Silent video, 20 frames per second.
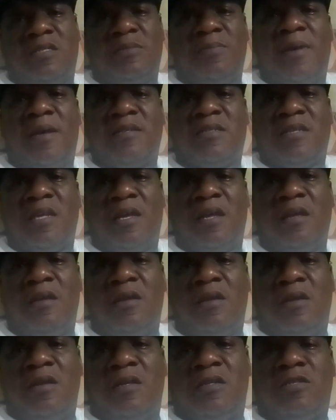You see me, I say?
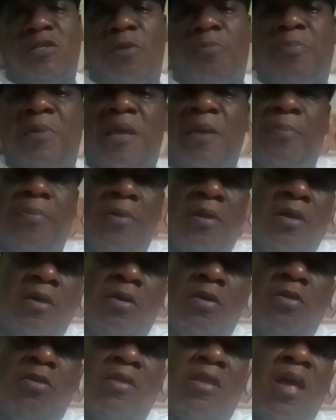So people,
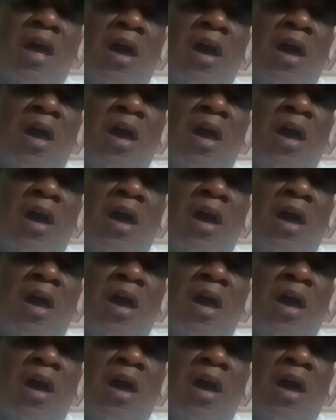you know,